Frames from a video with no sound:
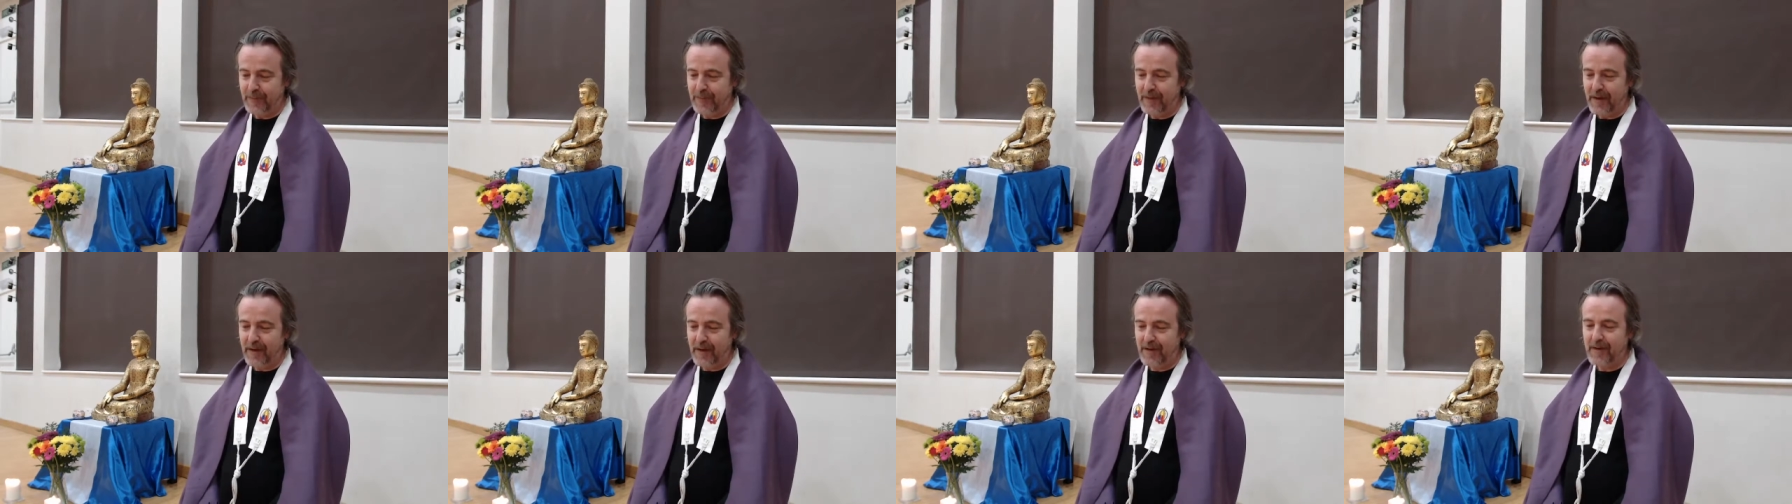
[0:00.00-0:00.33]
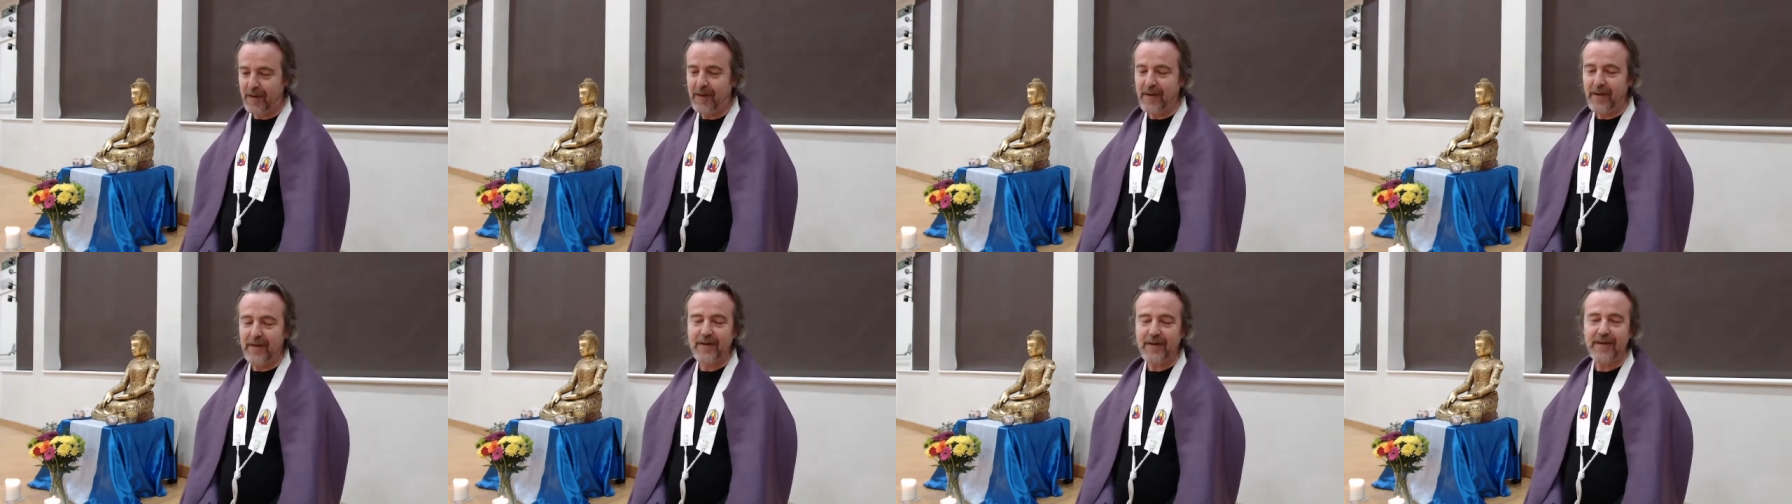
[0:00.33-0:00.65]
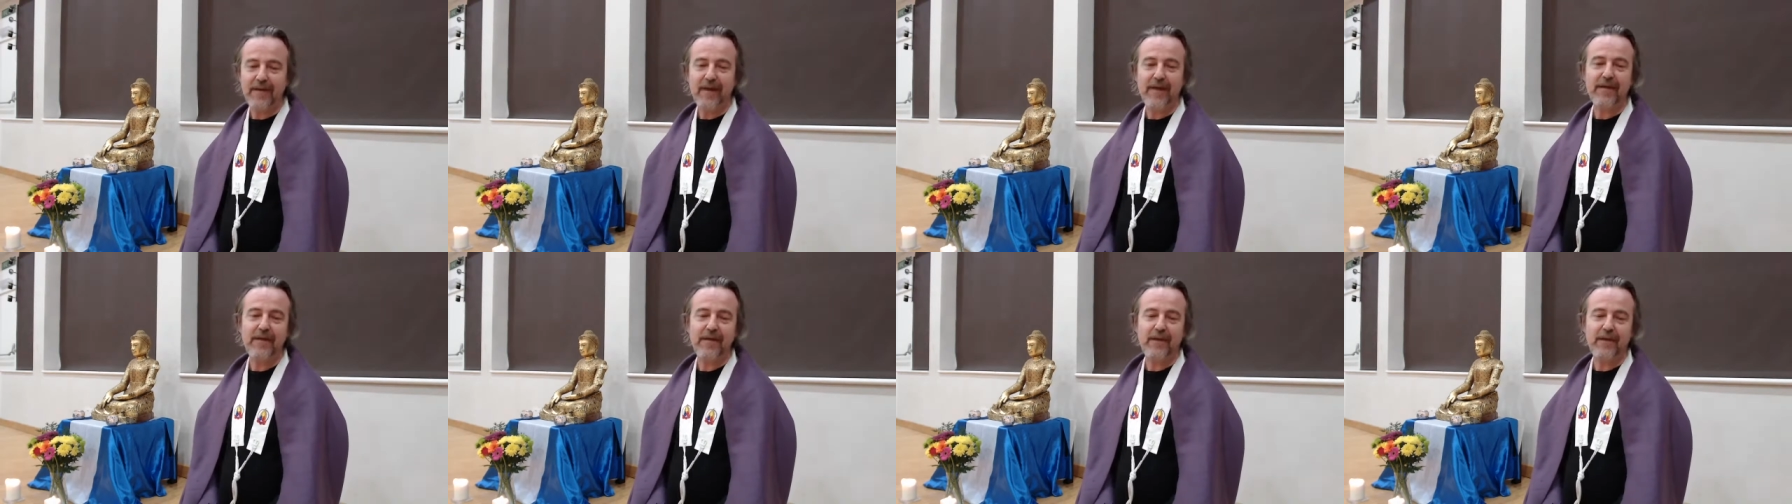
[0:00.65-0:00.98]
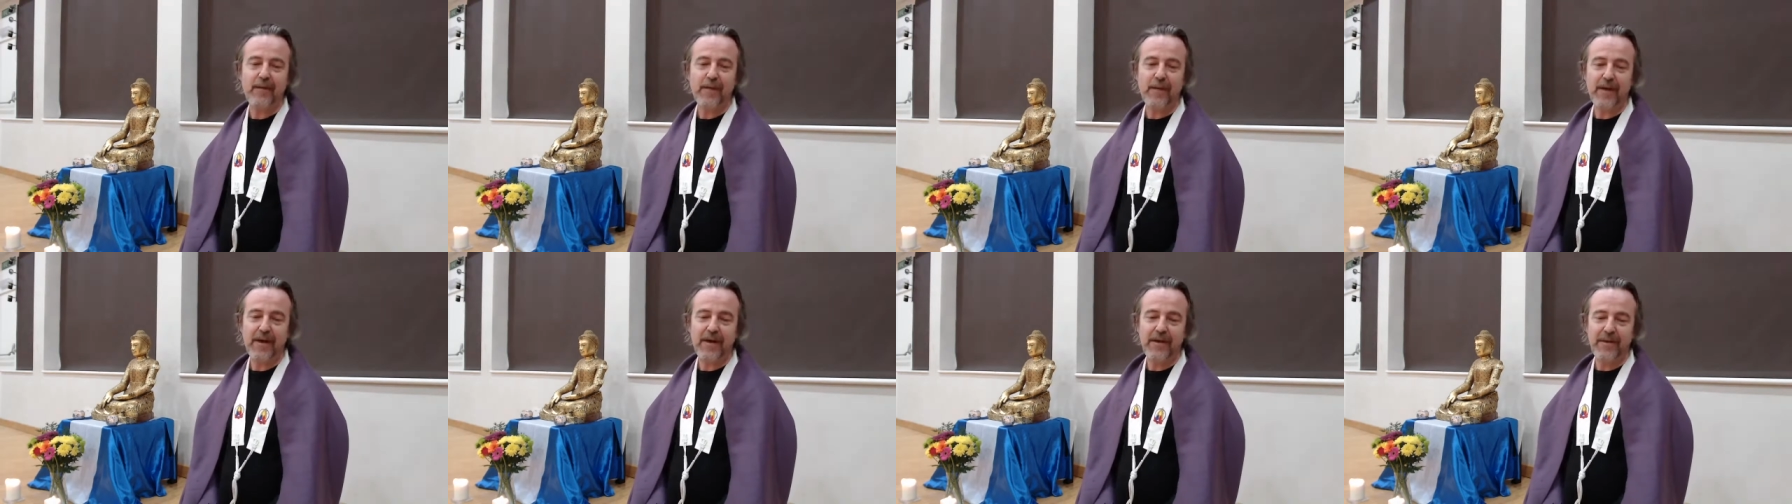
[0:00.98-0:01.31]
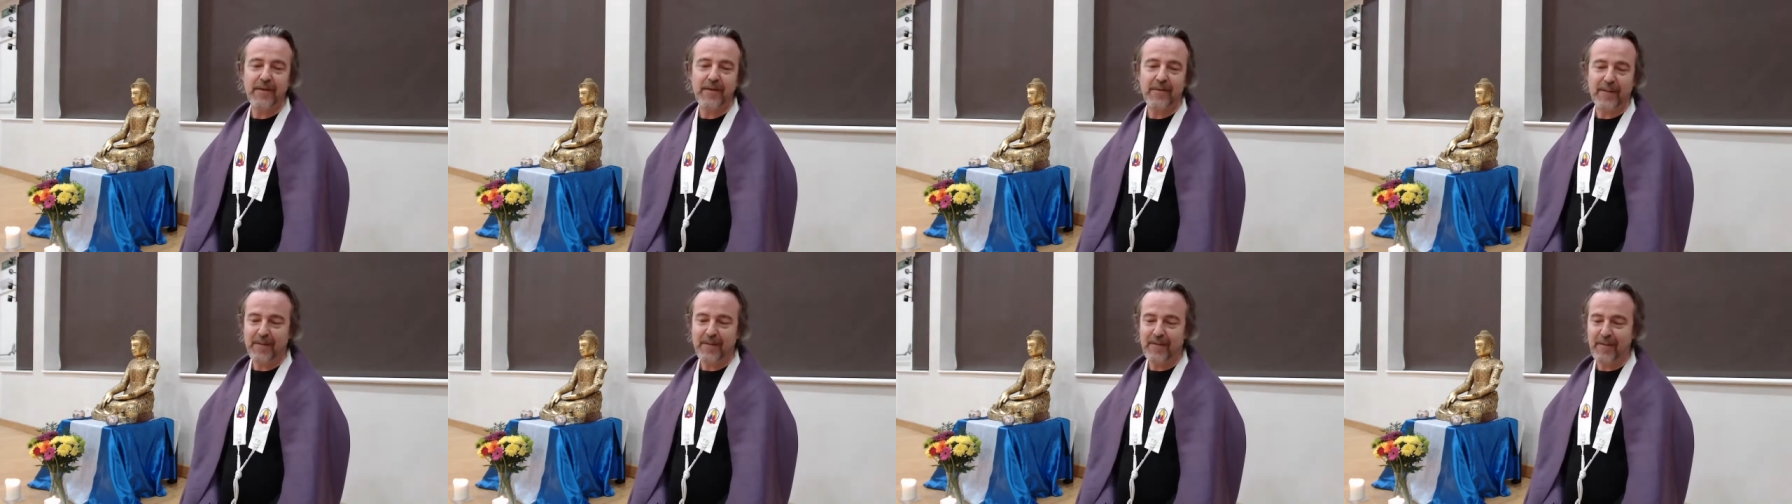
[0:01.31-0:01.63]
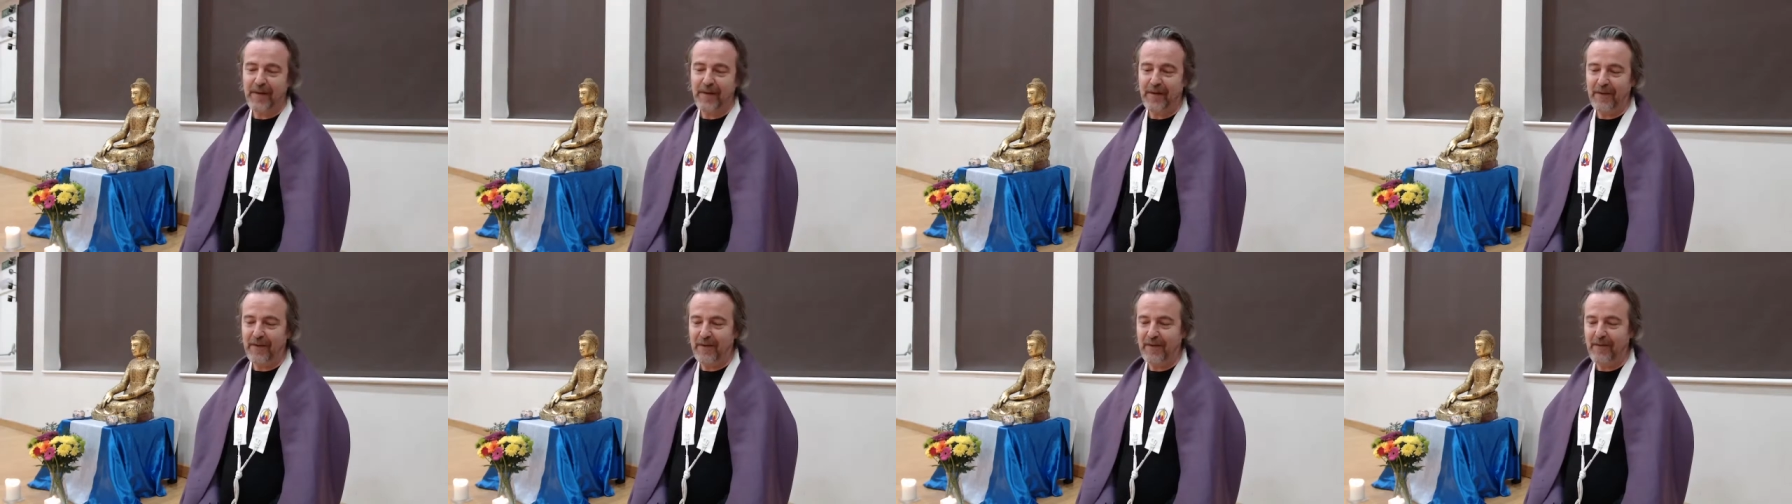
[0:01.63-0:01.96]
So yes, this week has been
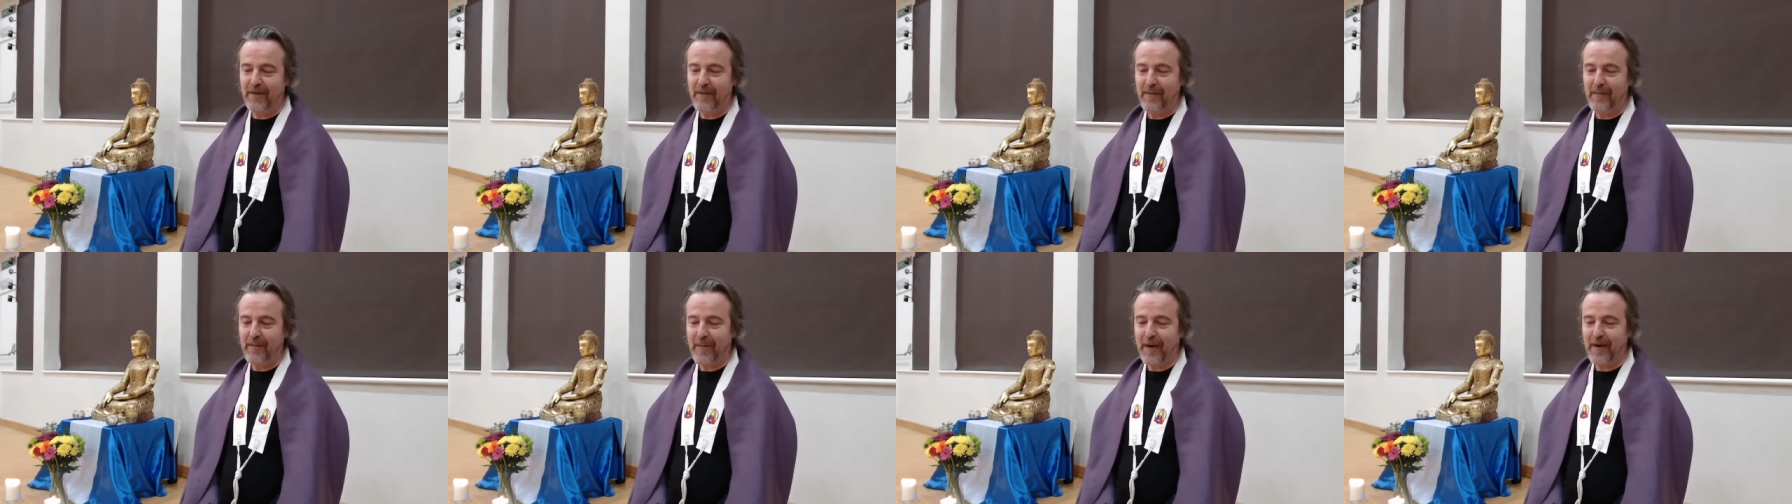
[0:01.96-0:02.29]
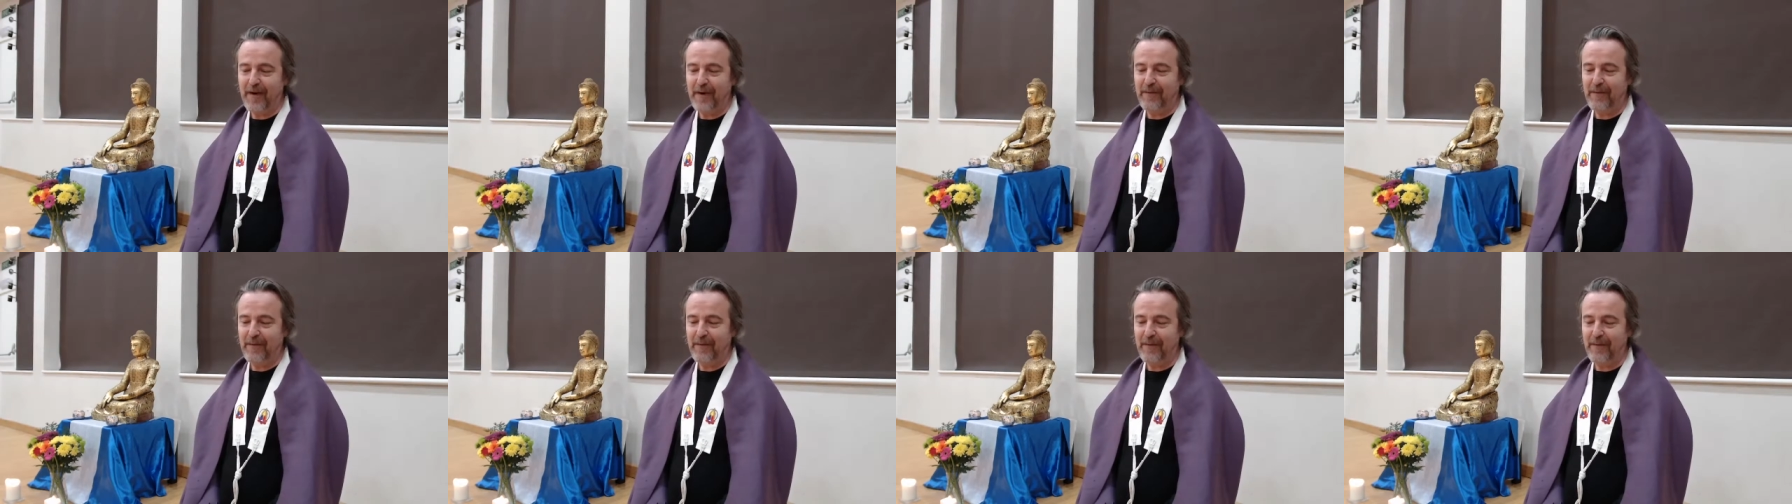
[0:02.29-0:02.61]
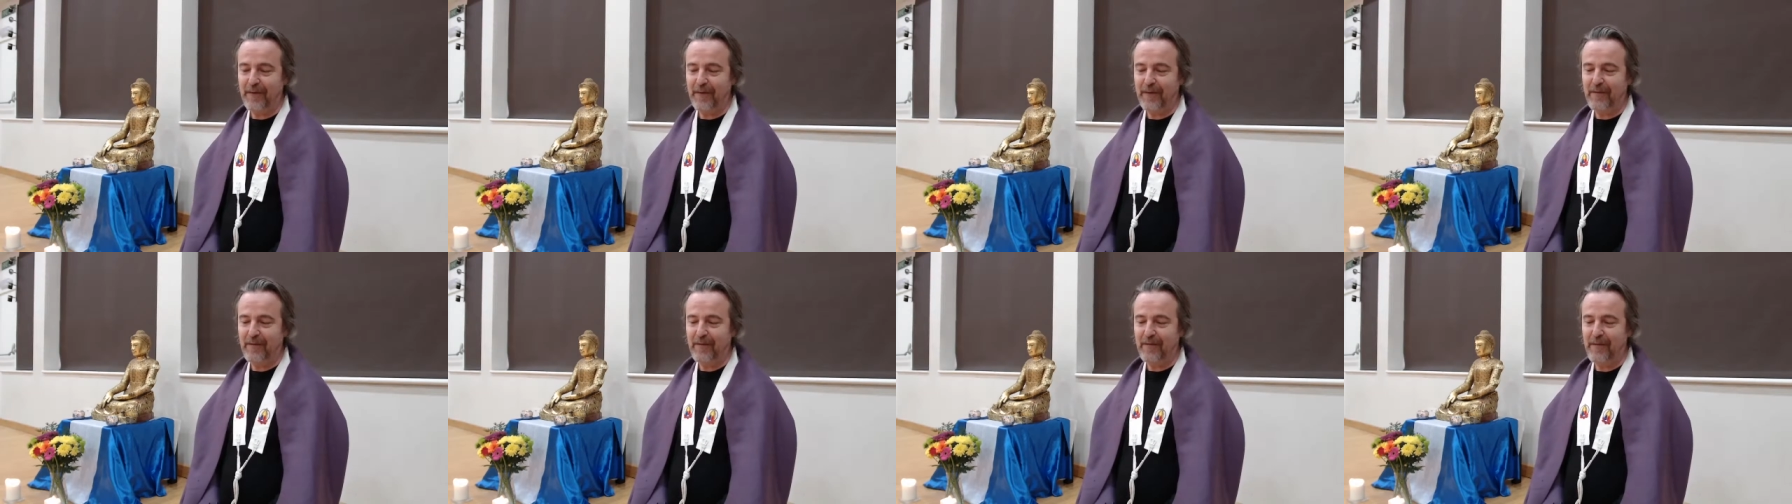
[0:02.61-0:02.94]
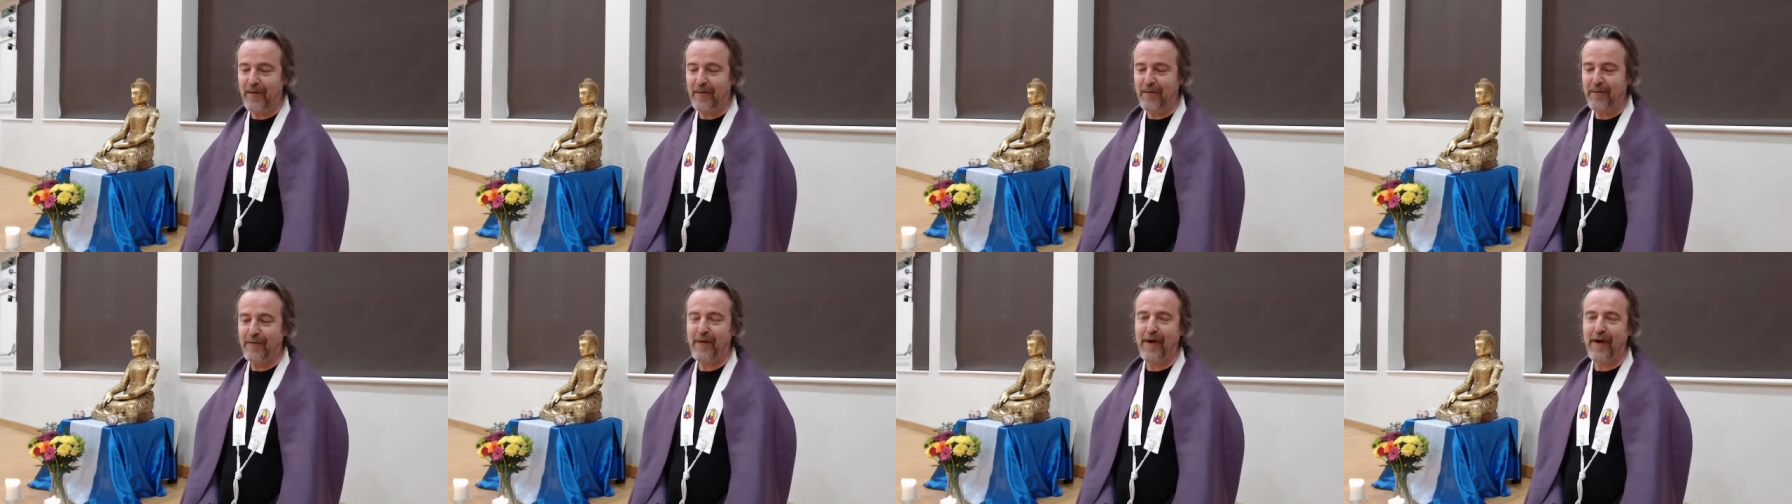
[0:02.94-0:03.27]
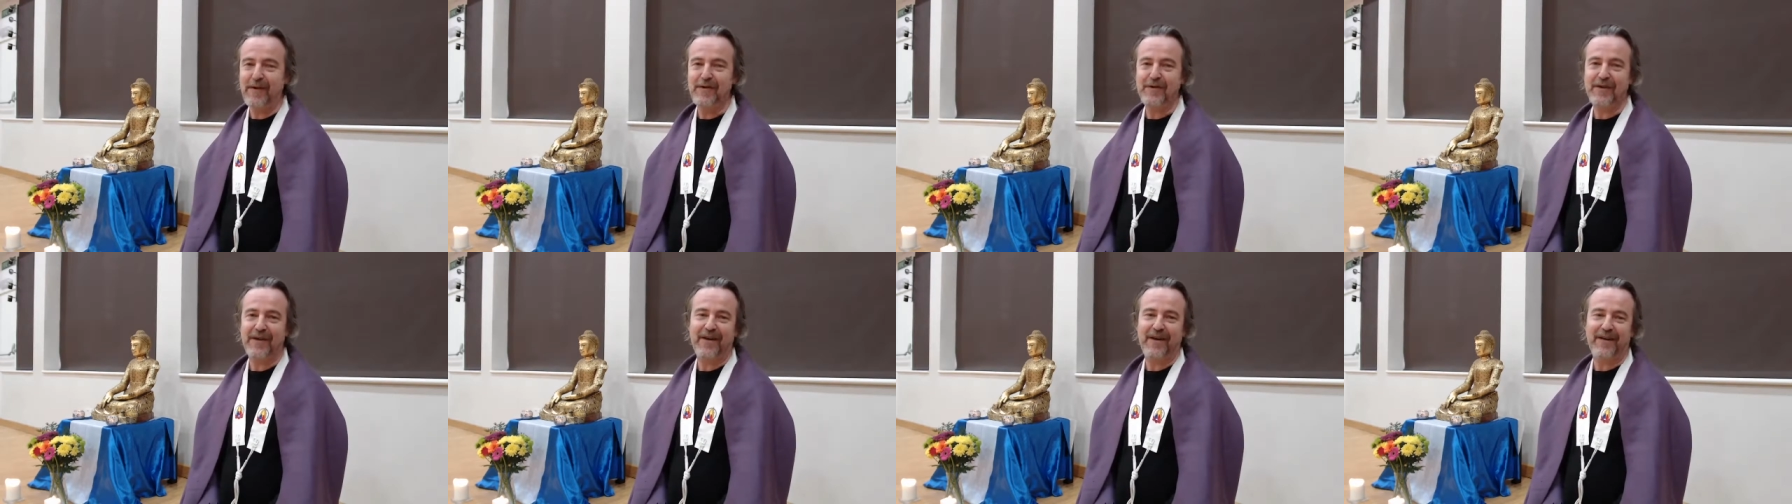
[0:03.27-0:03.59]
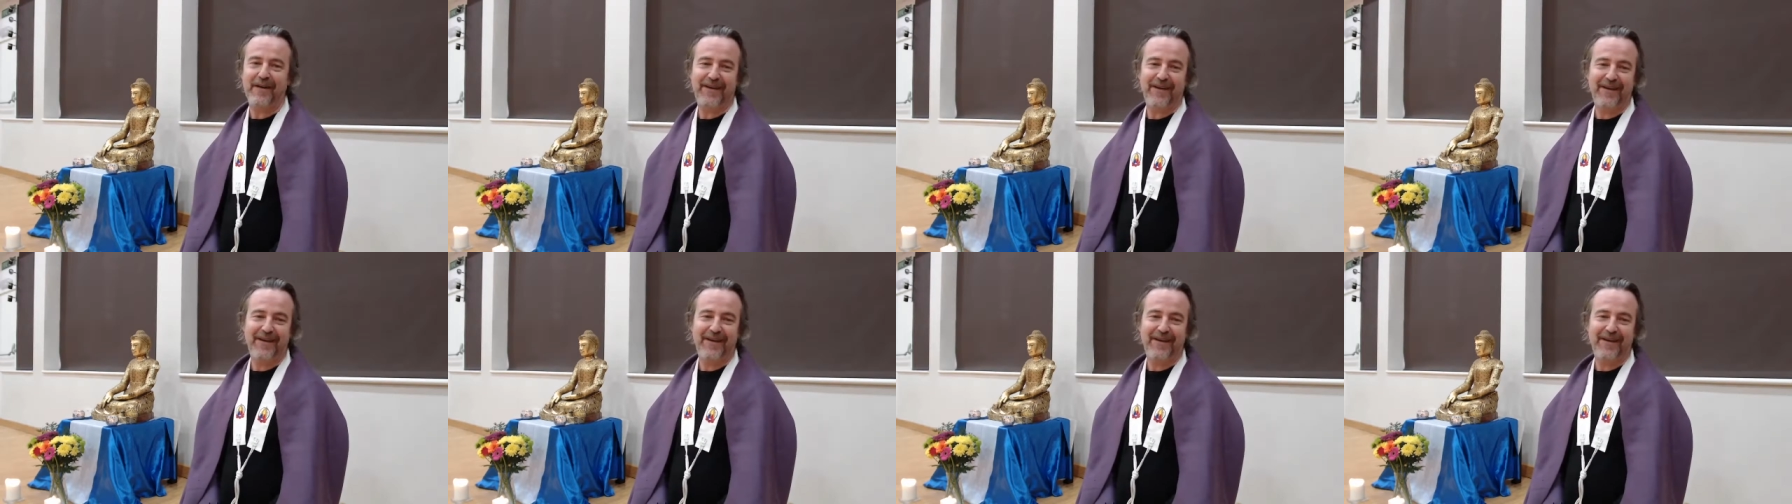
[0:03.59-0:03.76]
billed as a mindfulness refresher.